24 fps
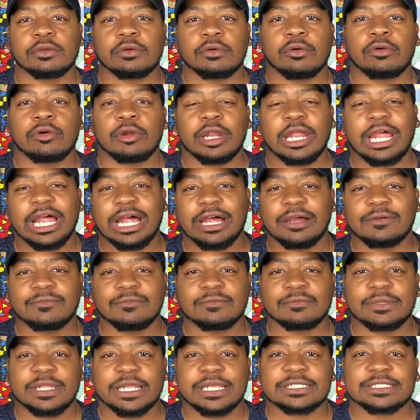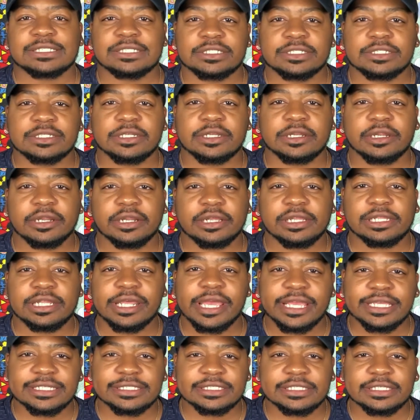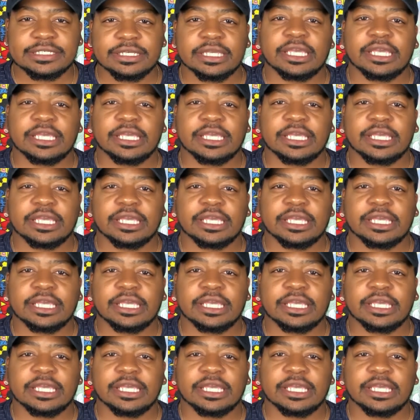or an album that's considered a classic